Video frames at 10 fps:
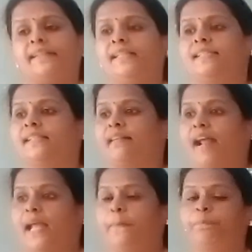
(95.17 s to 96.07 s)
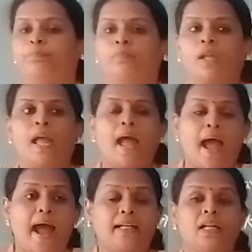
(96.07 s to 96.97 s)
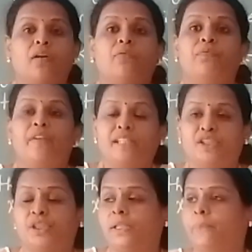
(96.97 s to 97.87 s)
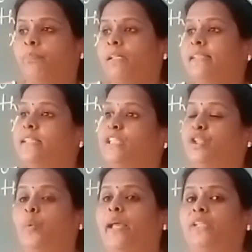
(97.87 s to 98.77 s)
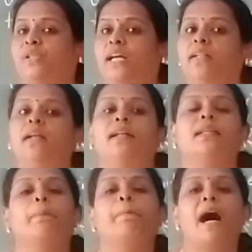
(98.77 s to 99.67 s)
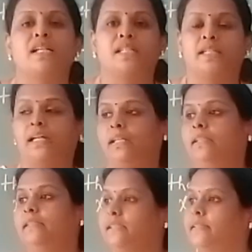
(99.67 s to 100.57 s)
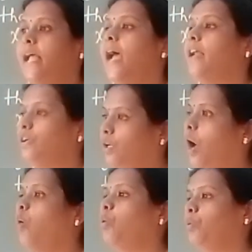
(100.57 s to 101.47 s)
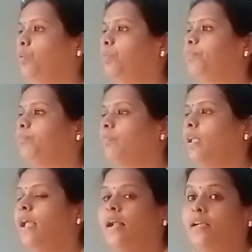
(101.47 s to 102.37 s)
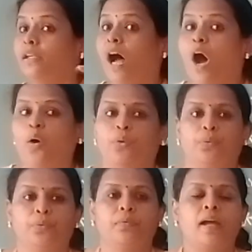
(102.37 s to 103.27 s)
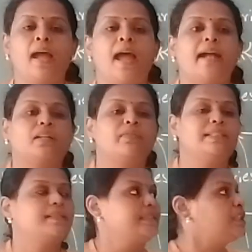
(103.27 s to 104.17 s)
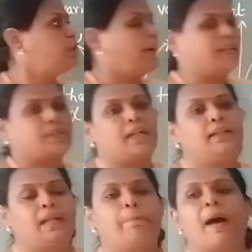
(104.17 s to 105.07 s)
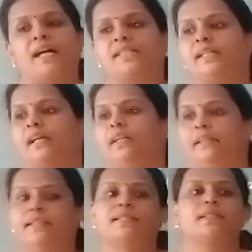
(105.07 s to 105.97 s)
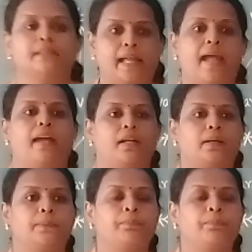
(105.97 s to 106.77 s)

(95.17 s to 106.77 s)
describe at which situation the particle is there now. Now, at which situation the particle is there.